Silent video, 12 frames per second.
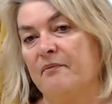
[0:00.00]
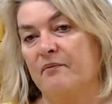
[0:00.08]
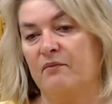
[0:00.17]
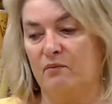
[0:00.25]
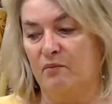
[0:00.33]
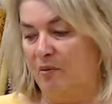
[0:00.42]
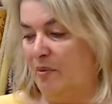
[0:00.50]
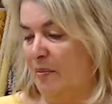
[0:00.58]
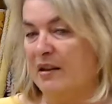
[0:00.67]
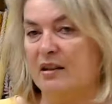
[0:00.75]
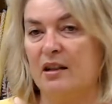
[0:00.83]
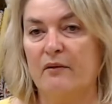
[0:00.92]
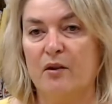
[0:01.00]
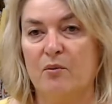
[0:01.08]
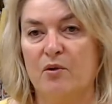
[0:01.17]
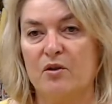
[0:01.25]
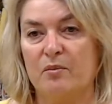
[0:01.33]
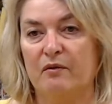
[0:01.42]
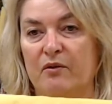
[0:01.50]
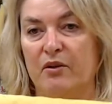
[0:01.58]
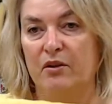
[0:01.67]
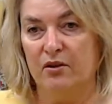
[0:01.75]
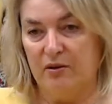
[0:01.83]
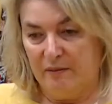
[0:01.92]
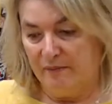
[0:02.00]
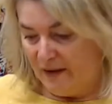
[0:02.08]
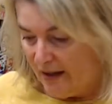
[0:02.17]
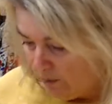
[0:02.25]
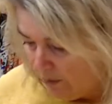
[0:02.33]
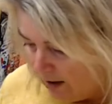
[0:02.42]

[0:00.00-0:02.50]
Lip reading: probably best to give it a wash before you do it. Anyway,